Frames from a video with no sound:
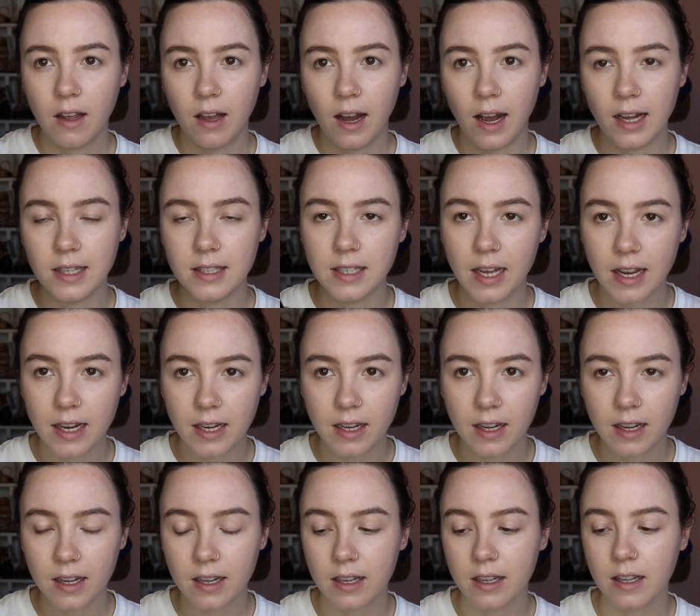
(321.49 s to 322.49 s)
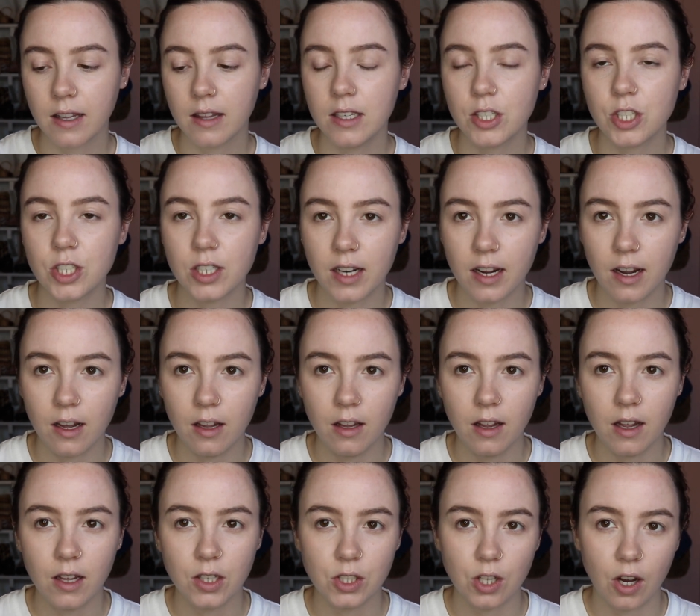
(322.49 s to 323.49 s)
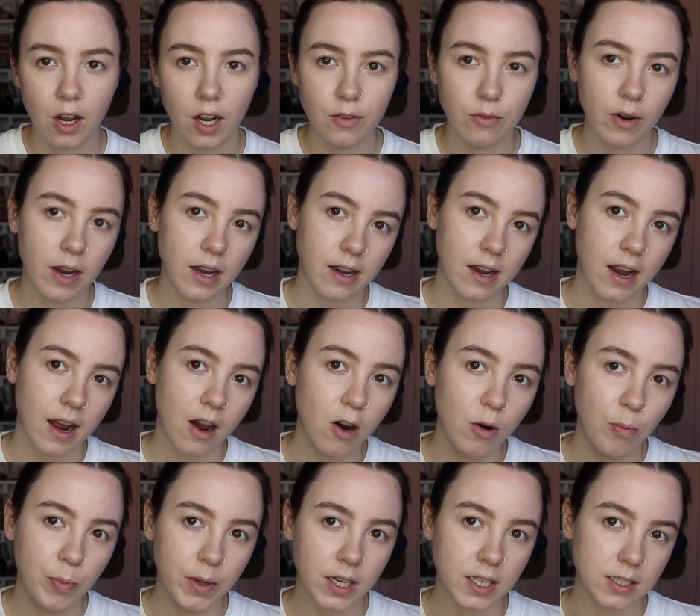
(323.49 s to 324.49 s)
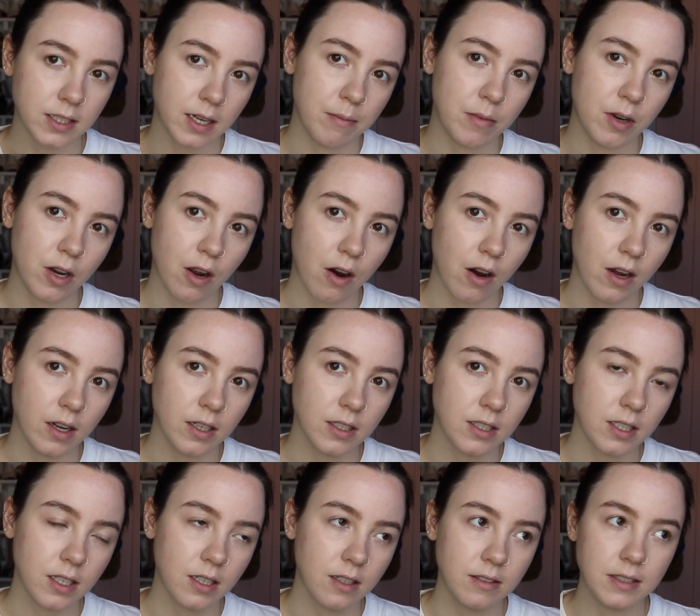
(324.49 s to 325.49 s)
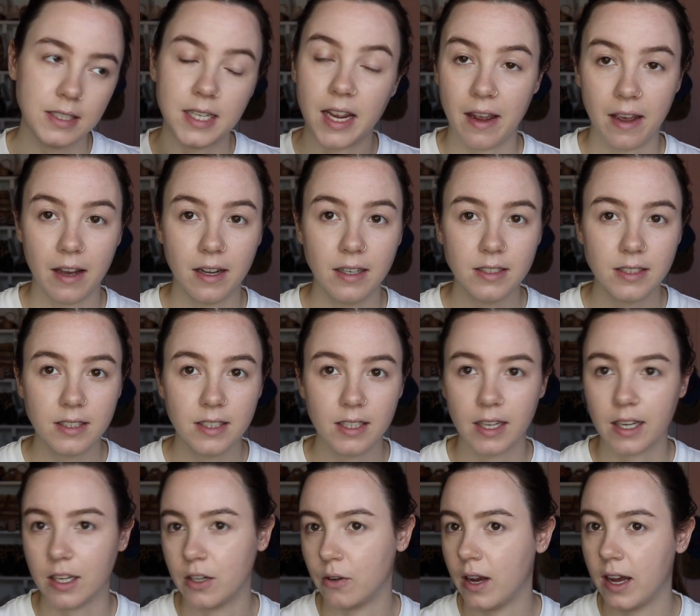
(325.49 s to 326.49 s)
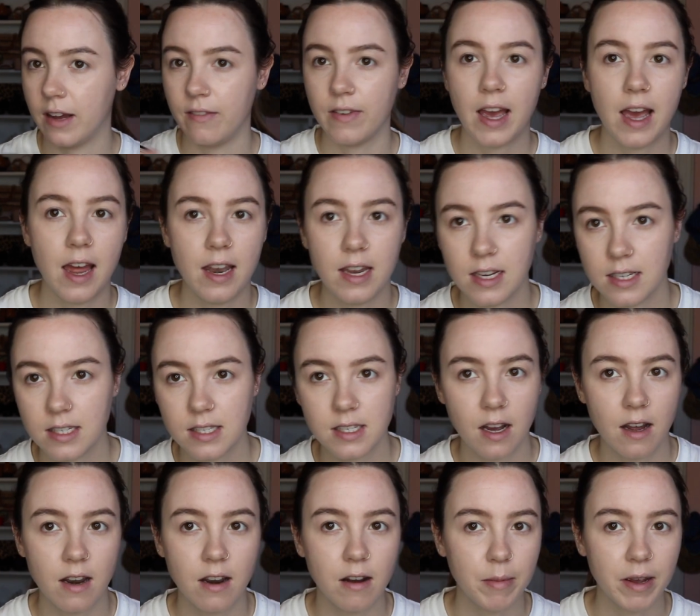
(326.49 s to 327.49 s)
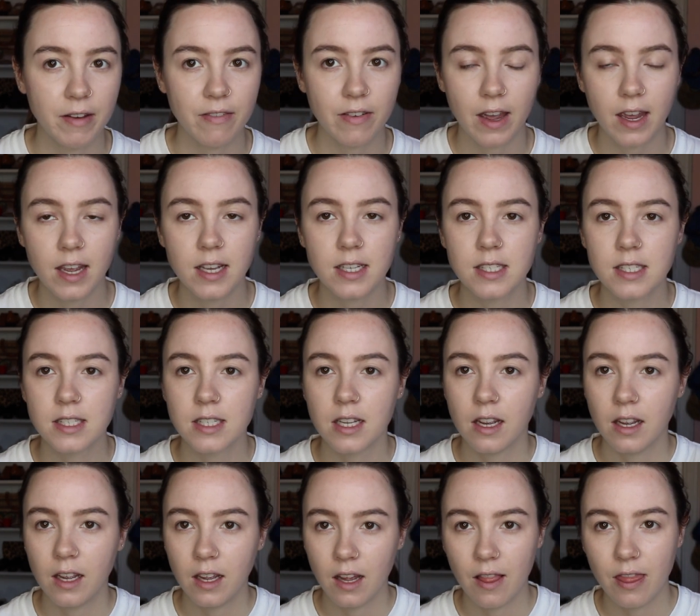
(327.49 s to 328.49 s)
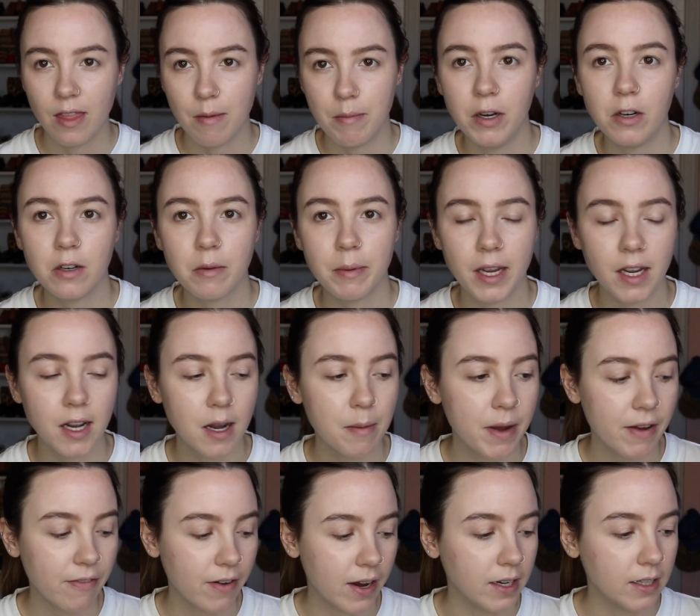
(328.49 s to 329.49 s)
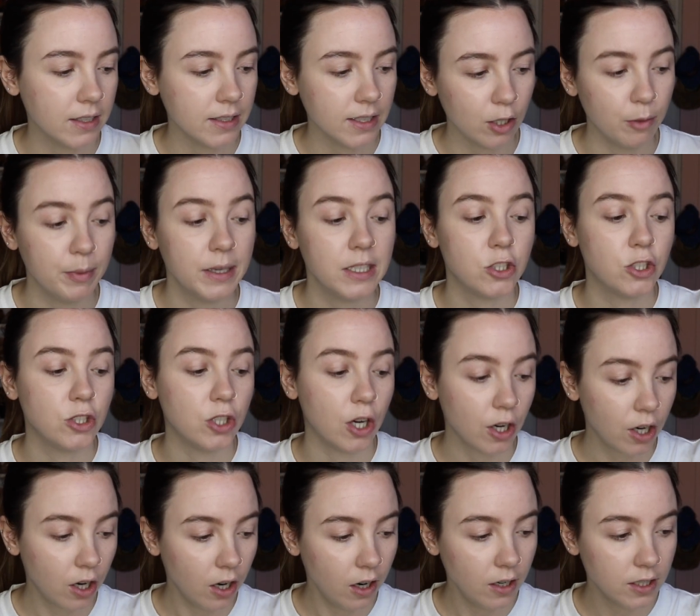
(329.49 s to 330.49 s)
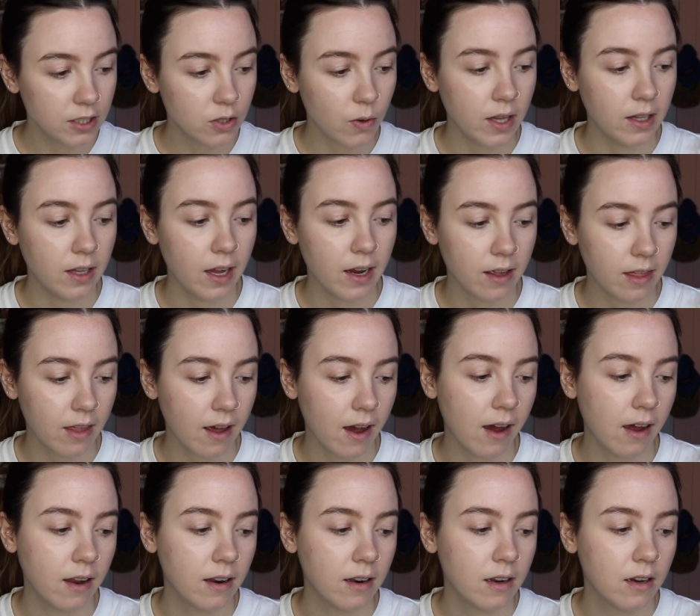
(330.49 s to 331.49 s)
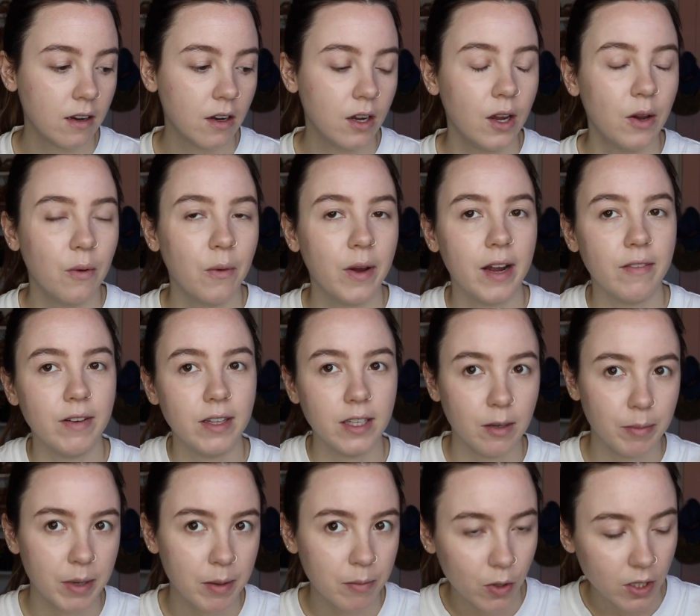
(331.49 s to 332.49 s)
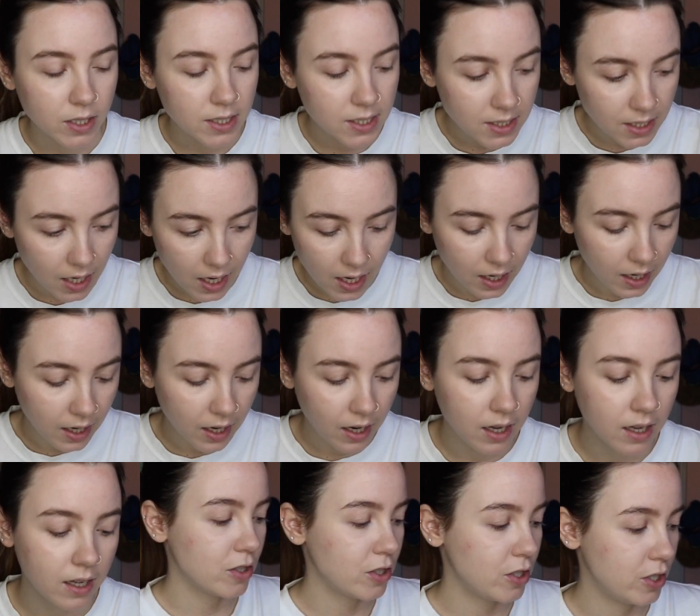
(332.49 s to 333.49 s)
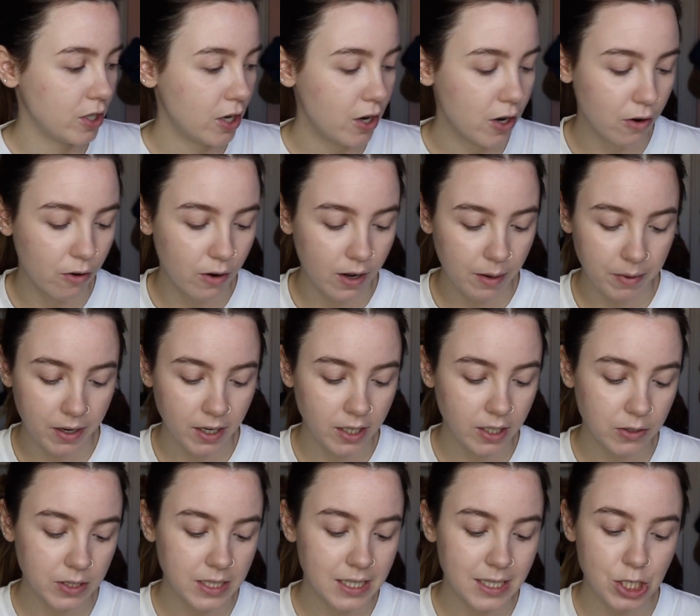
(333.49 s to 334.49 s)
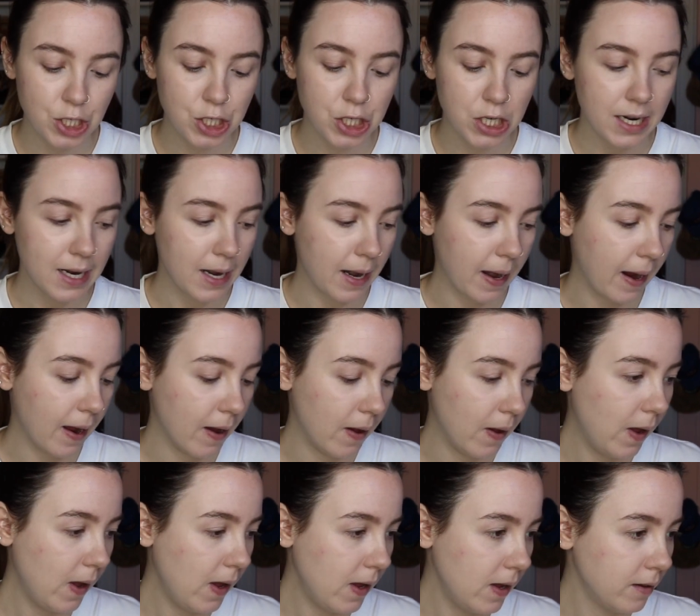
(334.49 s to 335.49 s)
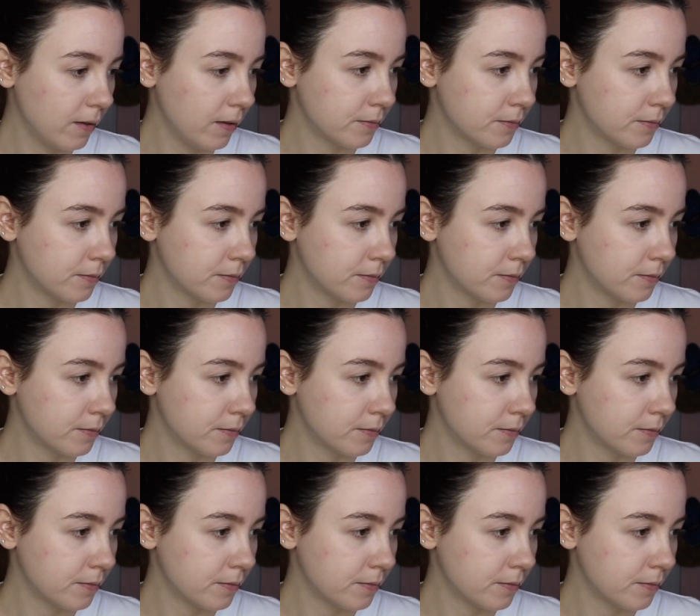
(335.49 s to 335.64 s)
I like the Chanel a lot right now because I'm not tanned, like I don't have any sun on my face. The Milk makeup I find a little bit darker, so I like that when I have a little bit more sun. So I'm gonna use the Chanel.